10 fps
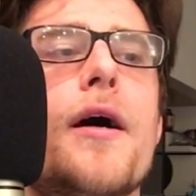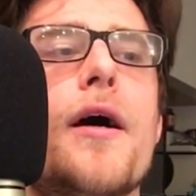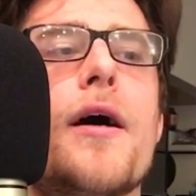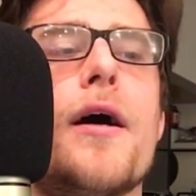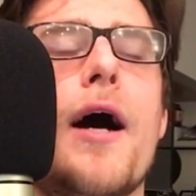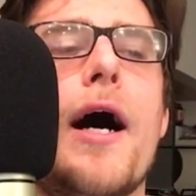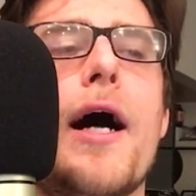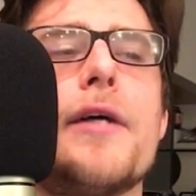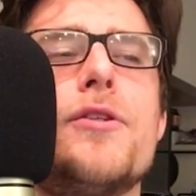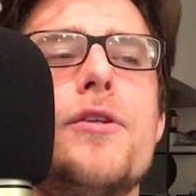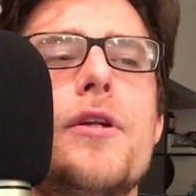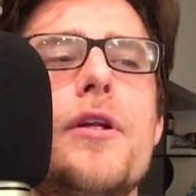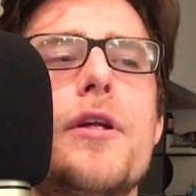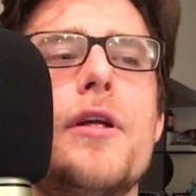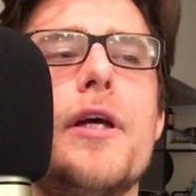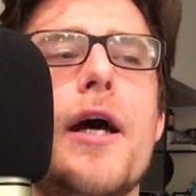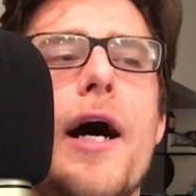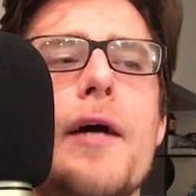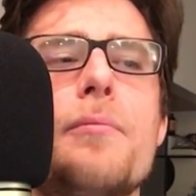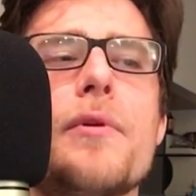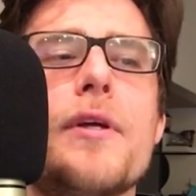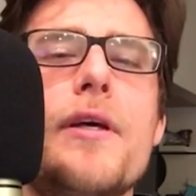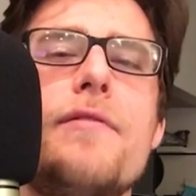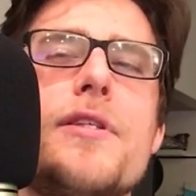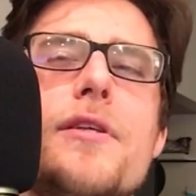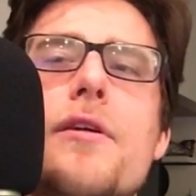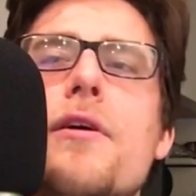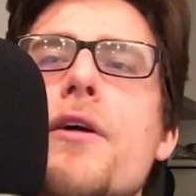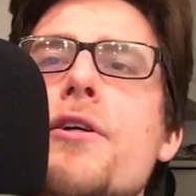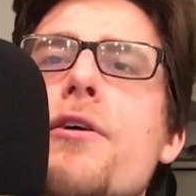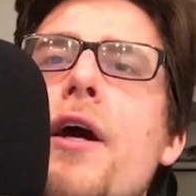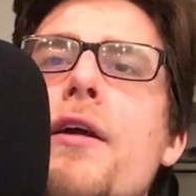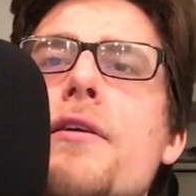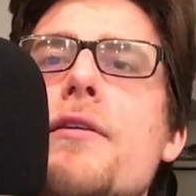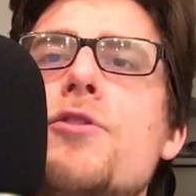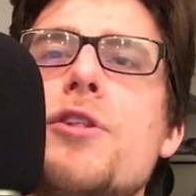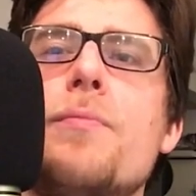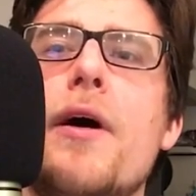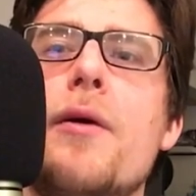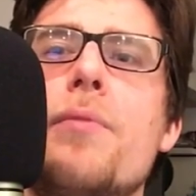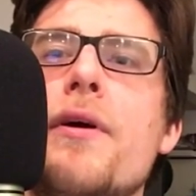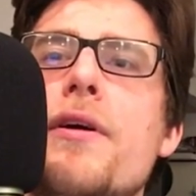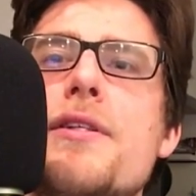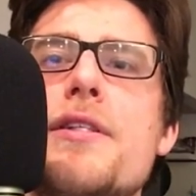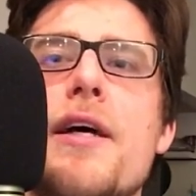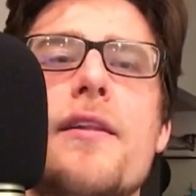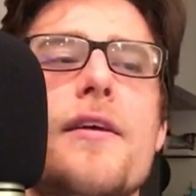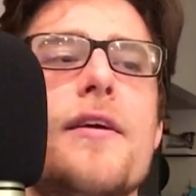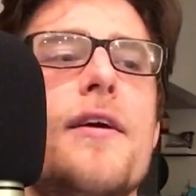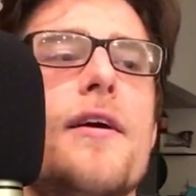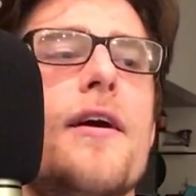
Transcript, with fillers: uh, I I believe it's a little undergraded just by appearance, I think.